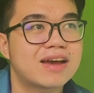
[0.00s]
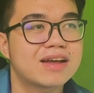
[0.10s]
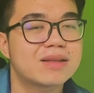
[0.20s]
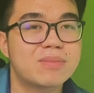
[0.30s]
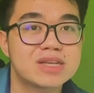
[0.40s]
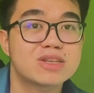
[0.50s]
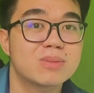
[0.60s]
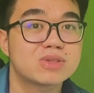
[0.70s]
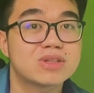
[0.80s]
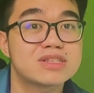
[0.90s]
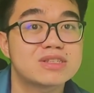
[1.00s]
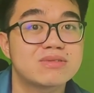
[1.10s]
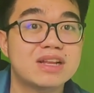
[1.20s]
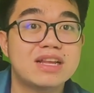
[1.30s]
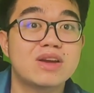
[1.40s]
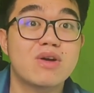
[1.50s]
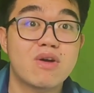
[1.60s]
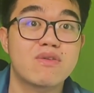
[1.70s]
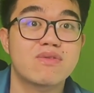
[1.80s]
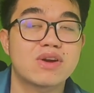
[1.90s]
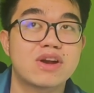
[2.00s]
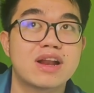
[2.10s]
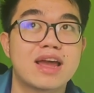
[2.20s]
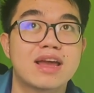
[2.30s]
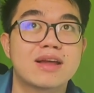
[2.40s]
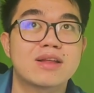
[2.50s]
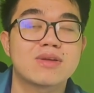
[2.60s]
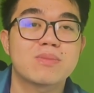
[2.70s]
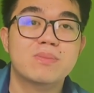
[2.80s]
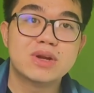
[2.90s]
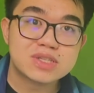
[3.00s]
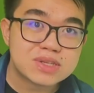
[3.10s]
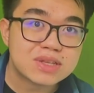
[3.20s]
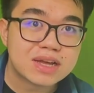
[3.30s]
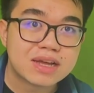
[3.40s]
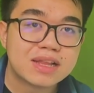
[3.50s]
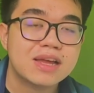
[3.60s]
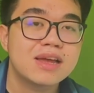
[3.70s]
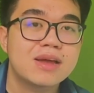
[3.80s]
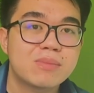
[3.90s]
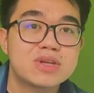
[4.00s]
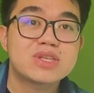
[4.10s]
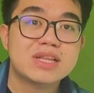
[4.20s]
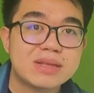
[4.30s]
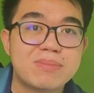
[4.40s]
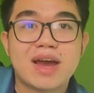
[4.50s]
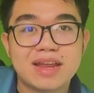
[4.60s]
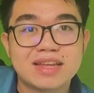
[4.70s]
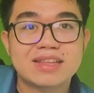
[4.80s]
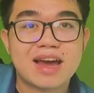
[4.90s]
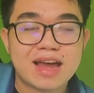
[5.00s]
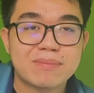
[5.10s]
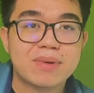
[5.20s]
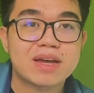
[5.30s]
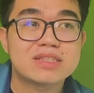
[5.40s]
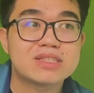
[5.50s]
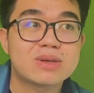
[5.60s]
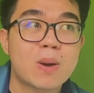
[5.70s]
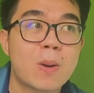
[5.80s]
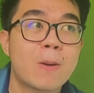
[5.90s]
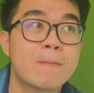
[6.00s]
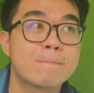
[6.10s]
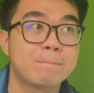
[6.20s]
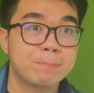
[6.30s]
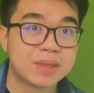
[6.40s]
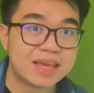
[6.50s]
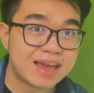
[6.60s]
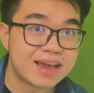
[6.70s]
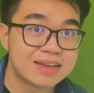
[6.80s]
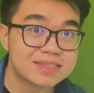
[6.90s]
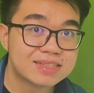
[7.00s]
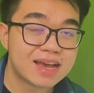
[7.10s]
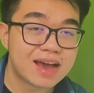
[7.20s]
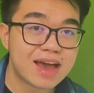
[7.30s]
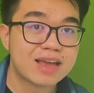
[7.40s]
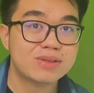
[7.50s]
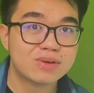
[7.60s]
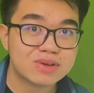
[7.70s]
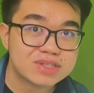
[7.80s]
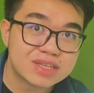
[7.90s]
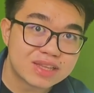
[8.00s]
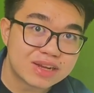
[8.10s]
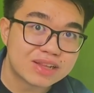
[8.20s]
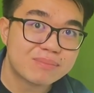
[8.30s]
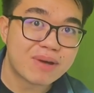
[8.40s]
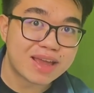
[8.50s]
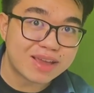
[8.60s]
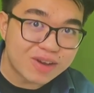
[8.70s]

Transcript: the best option is to really go for like, you know, personally buying the iPad. So, yes, I do consider buying